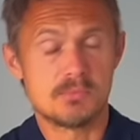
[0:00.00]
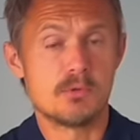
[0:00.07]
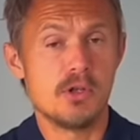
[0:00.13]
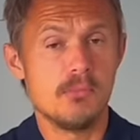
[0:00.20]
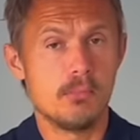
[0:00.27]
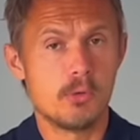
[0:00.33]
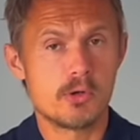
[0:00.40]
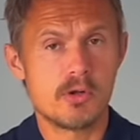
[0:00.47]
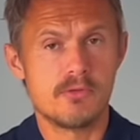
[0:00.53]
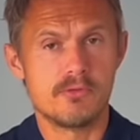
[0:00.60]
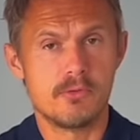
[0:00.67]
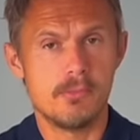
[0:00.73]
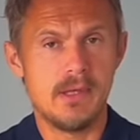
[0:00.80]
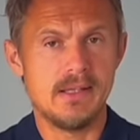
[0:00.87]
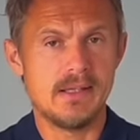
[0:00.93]
pretty important
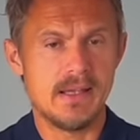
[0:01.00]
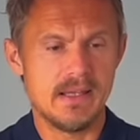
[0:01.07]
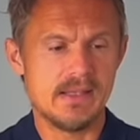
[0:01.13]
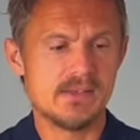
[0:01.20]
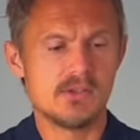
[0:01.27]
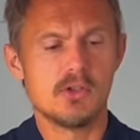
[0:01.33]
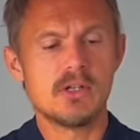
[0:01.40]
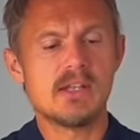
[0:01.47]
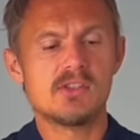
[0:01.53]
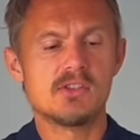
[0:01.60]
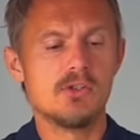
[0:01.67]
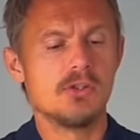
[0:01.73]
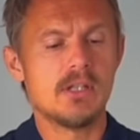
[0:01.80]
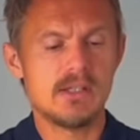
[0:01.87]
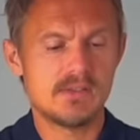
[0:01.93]
for me. Like, it's not as
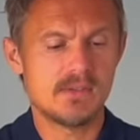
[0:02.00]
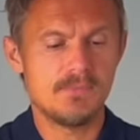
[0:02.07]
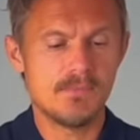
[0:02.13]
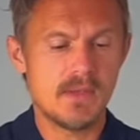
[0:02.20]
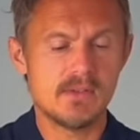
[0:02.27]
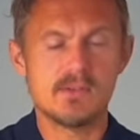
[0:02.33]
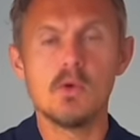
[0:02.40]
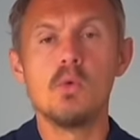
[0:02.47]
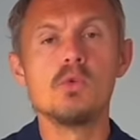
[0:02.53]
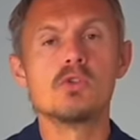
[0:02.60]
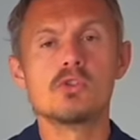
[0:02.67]
good as old